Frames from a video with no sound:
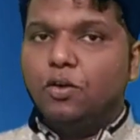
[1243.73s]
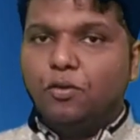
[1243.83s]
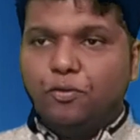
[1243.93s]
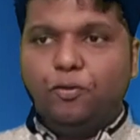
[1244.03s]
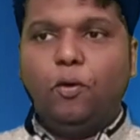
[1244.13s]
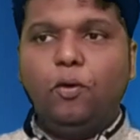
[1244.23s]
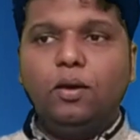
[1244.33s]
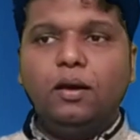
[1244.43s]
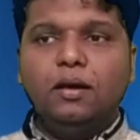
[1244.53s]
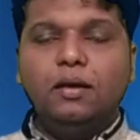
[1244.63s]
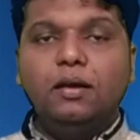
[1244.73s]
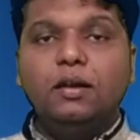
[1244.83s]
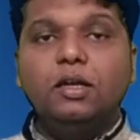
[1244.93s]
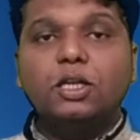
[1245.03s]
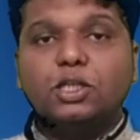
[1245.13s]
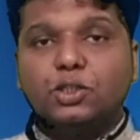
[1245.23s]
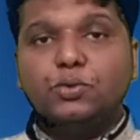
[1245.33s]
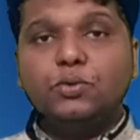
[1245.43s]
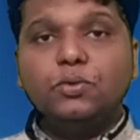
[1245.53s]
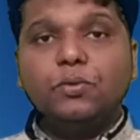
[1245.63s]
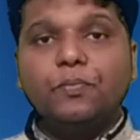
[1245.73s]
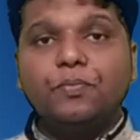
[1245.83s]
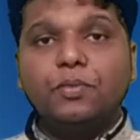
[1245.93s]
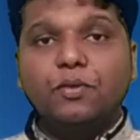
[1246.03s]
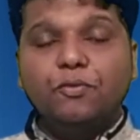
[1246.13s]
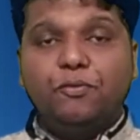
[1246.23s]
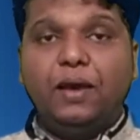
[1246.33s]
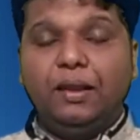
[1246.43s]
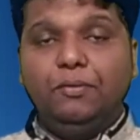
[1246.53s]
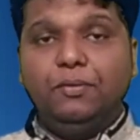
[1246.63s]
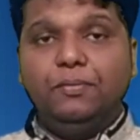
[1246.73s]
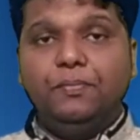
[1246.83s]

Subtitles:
4, 2, 5.